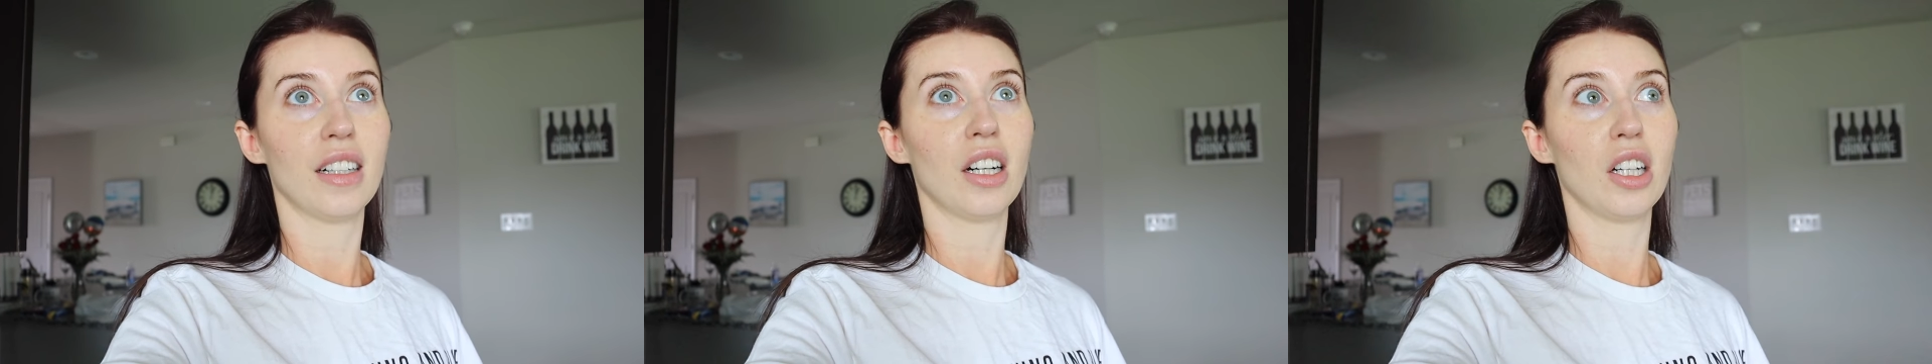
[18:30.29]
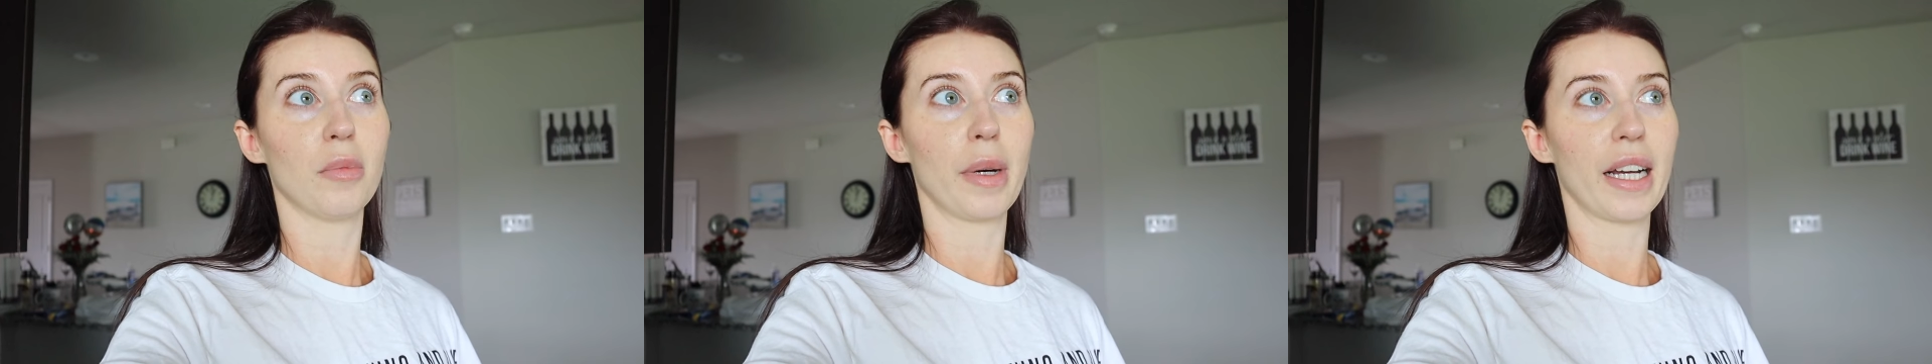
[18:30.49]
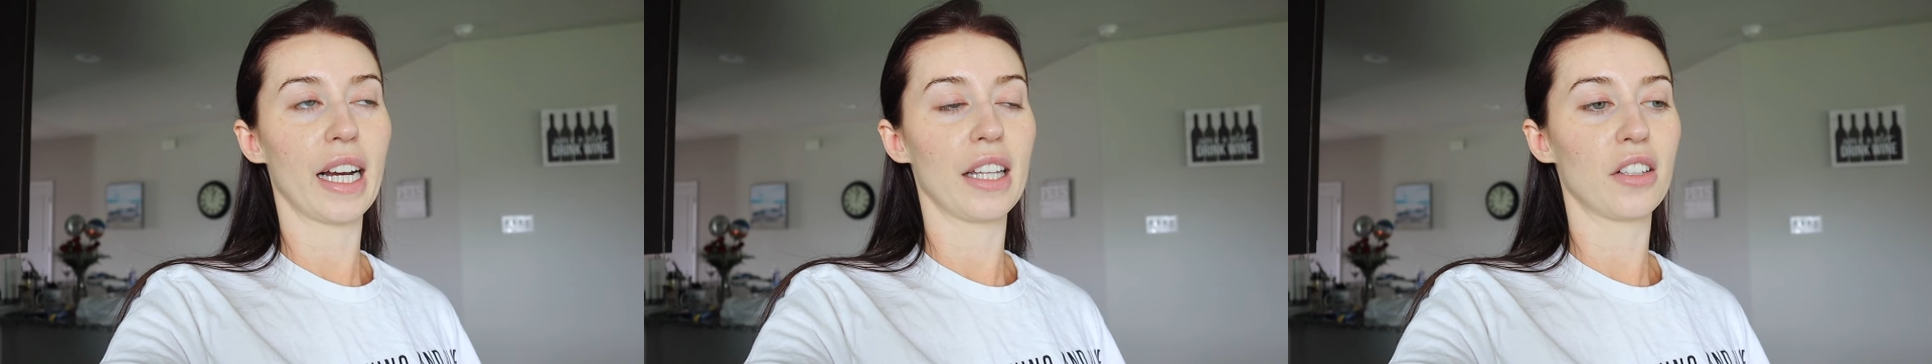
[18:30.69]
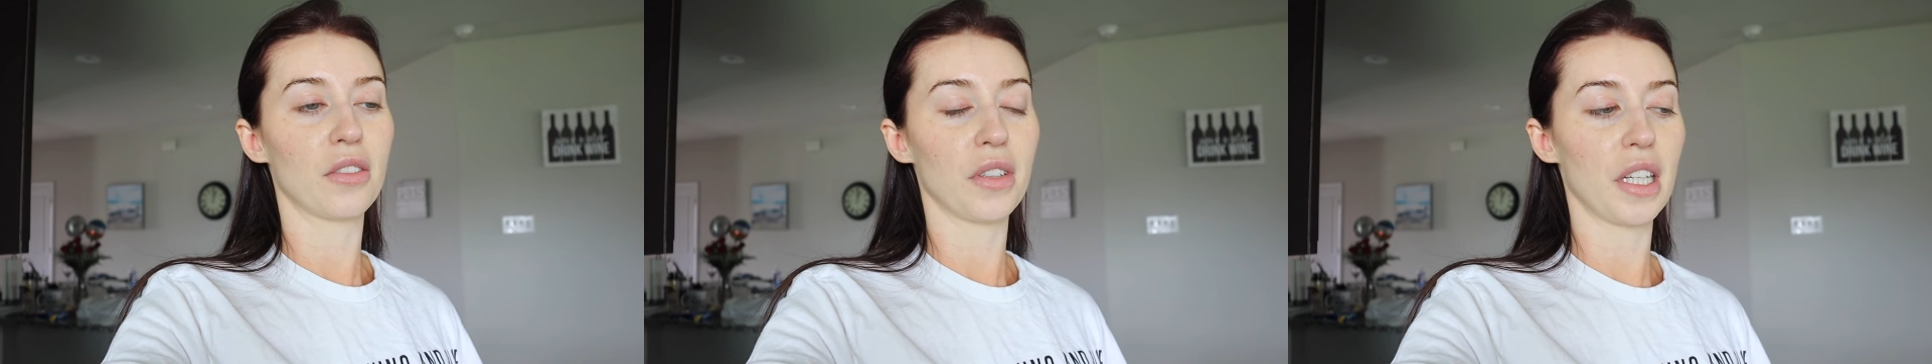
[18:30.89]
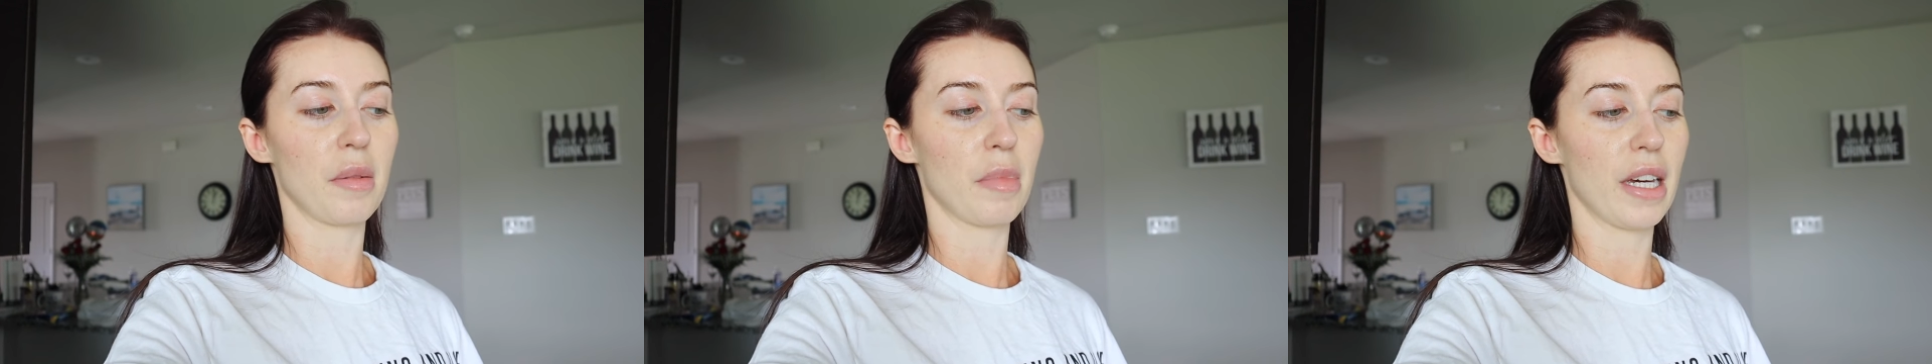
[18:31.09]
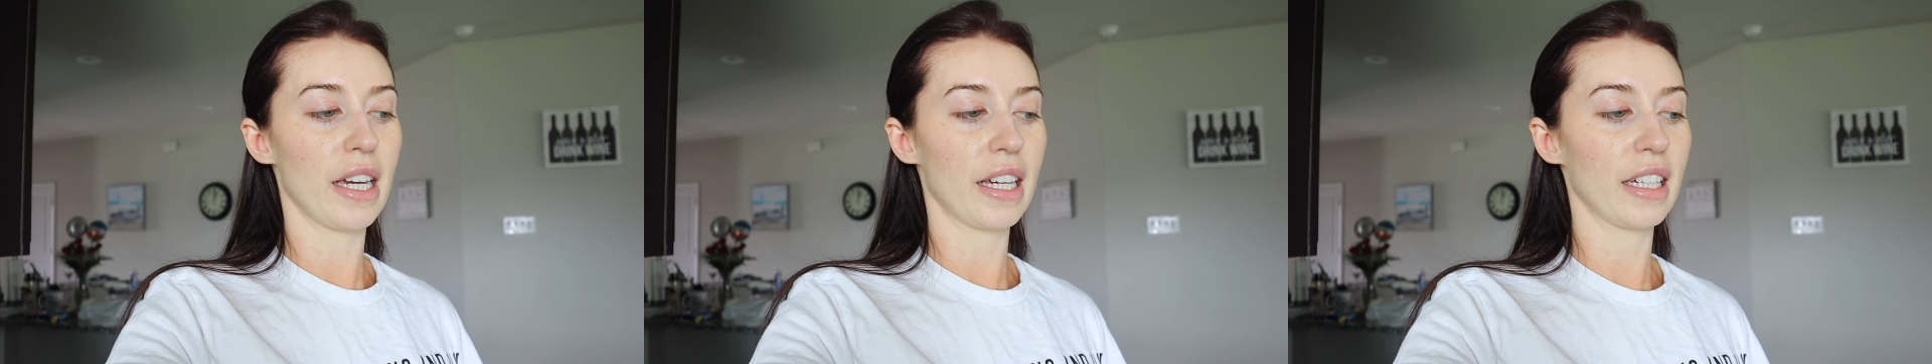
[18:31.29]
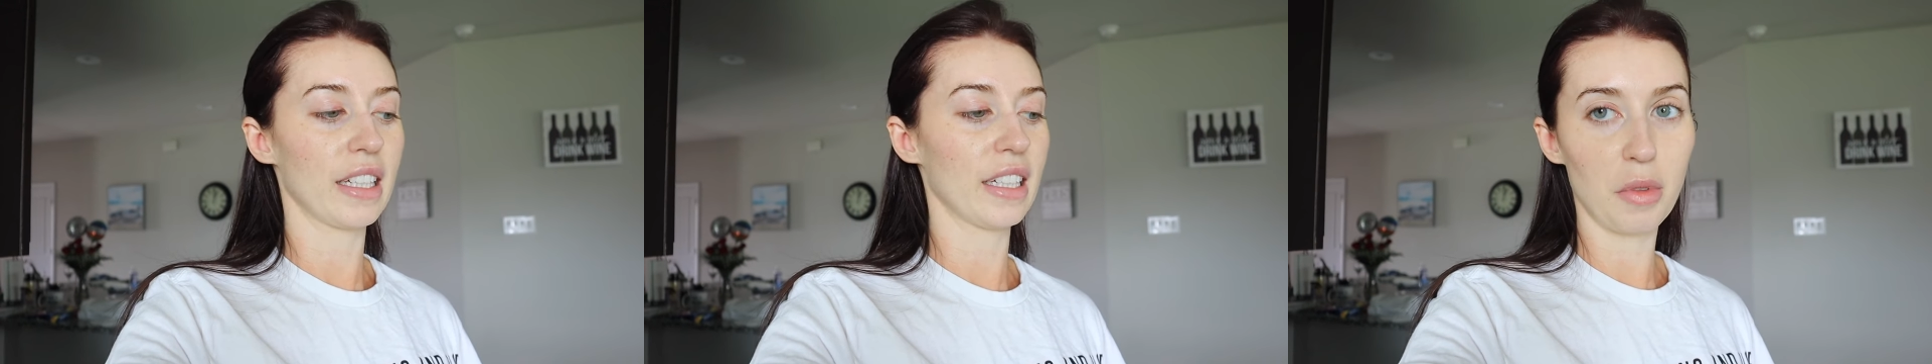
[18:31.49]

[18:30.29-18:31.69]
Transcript: oh my God, they're really big.